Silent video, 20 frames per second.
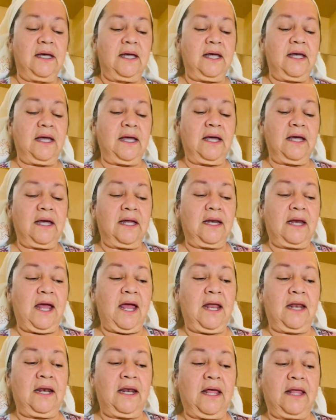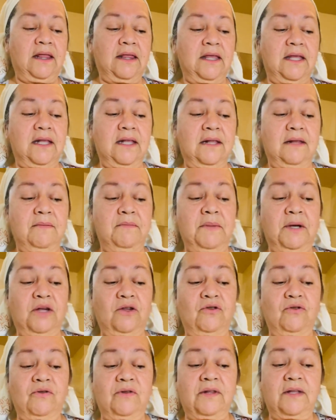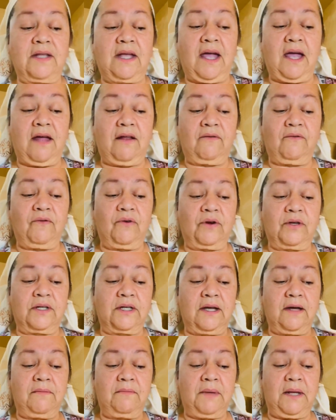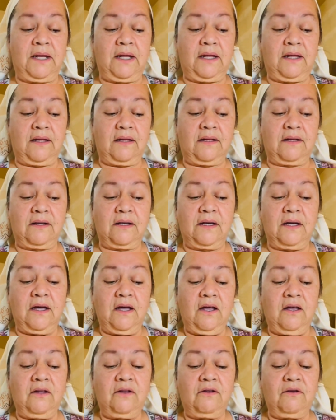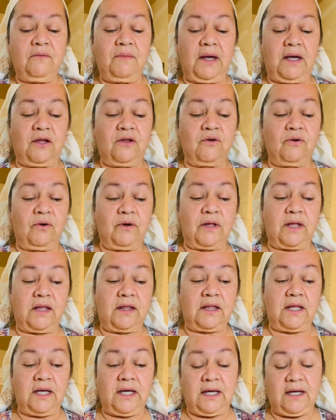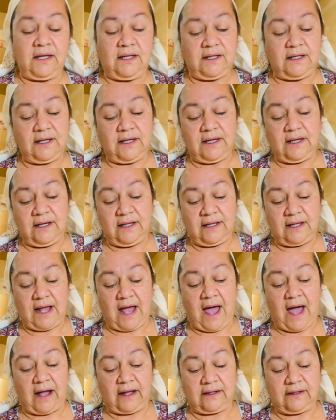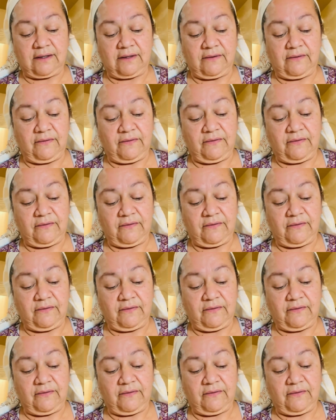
in and let this mixture stand for 10 minutes to make sure that the yeast is active.